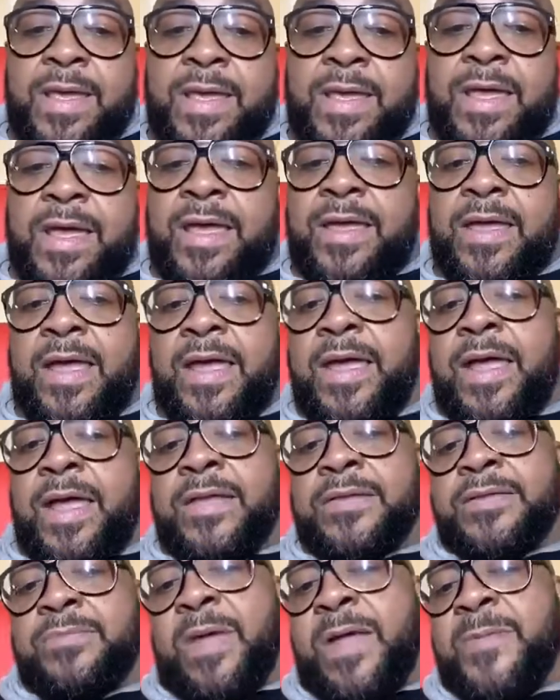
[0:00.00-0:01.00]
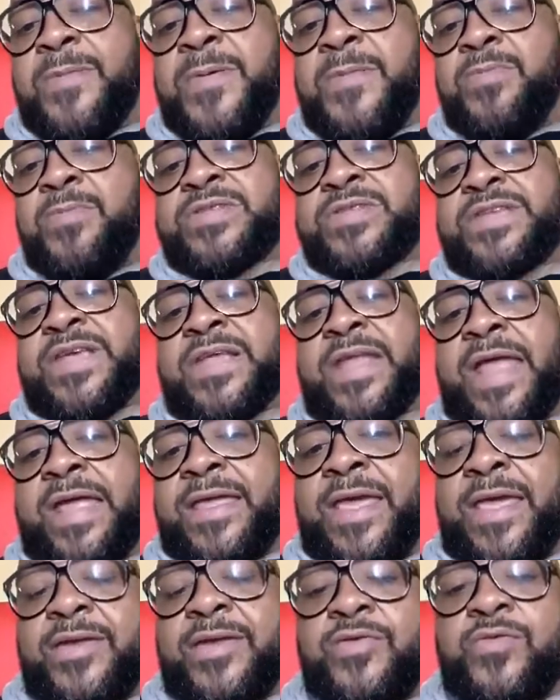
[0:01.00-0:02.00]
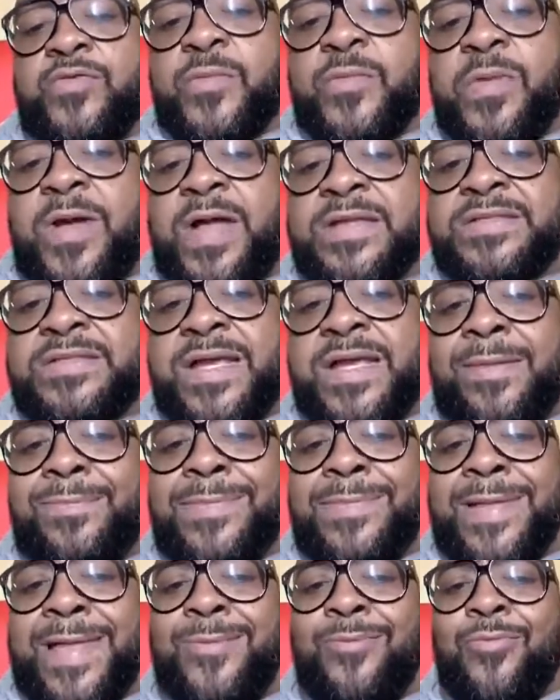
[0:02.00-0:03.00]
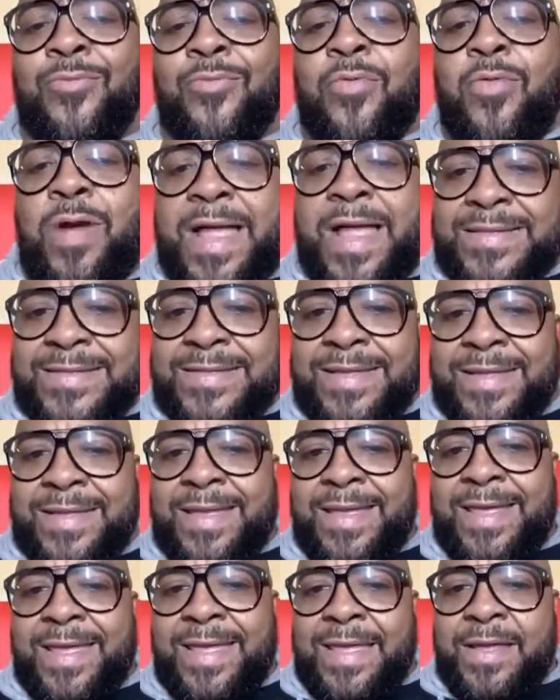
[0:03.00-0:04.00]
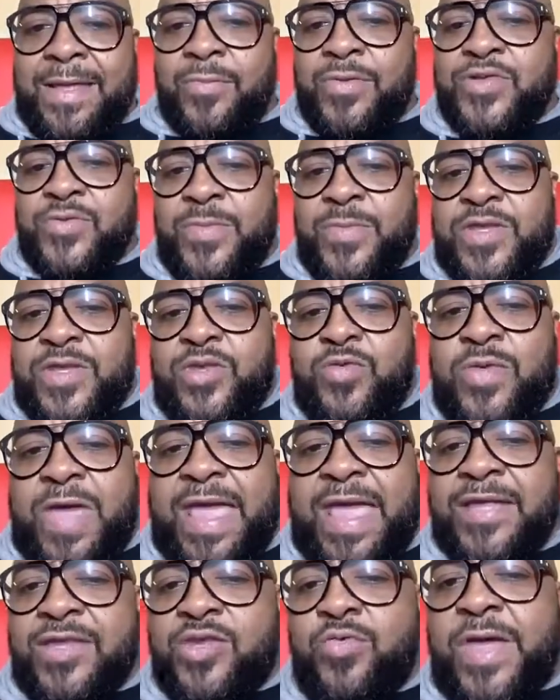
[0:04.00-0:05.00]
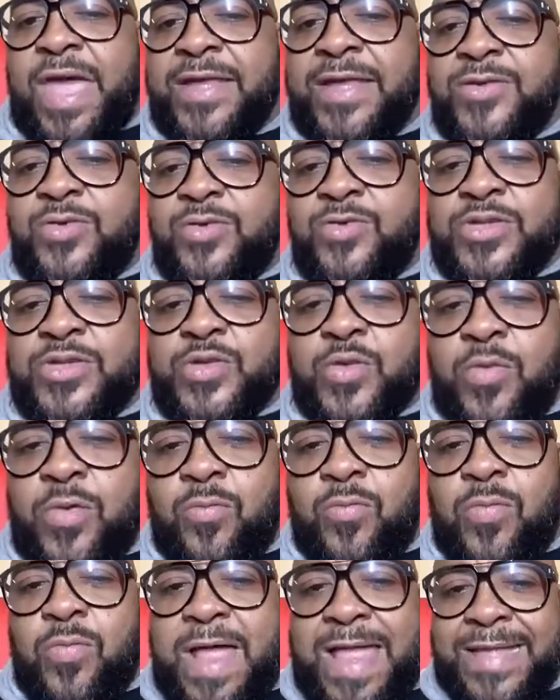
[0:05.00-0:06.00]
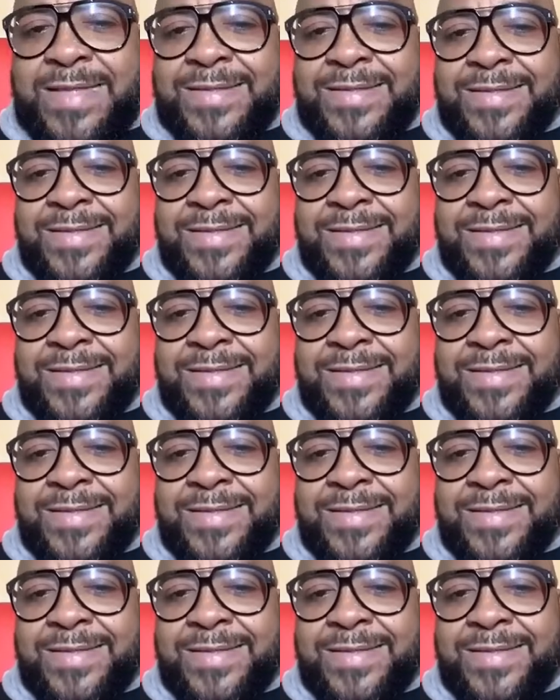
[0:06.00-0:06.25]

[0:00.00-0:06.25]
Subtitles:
my people said I can't do the project. I'm like, what? What you mean? You can't do the tour? What?